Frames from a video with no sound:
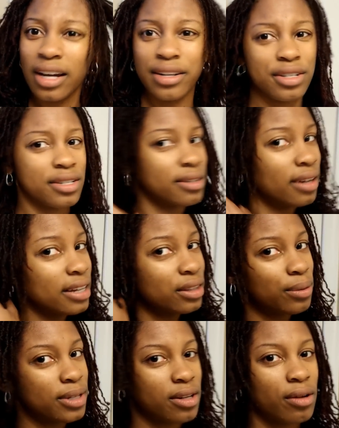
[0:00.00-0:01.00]
I just
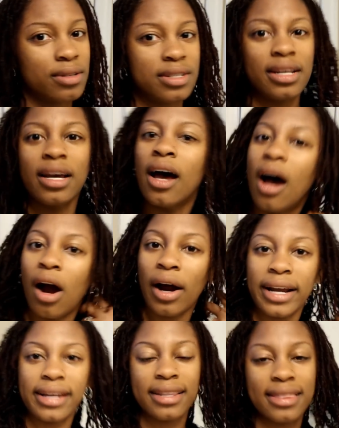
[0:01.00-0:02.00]
like the results.
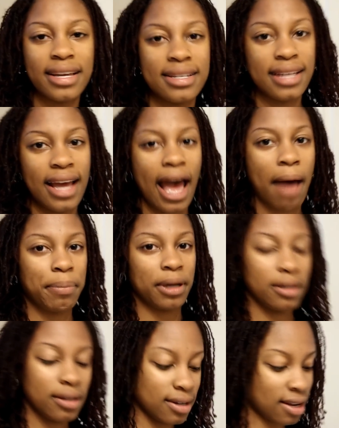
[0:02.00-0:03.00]
All right, things that
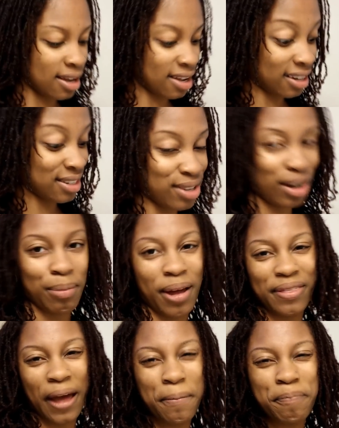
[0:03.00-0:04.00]
happened. Let's talk
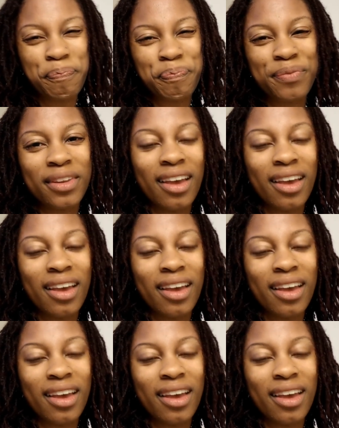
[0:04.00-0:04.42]
about that.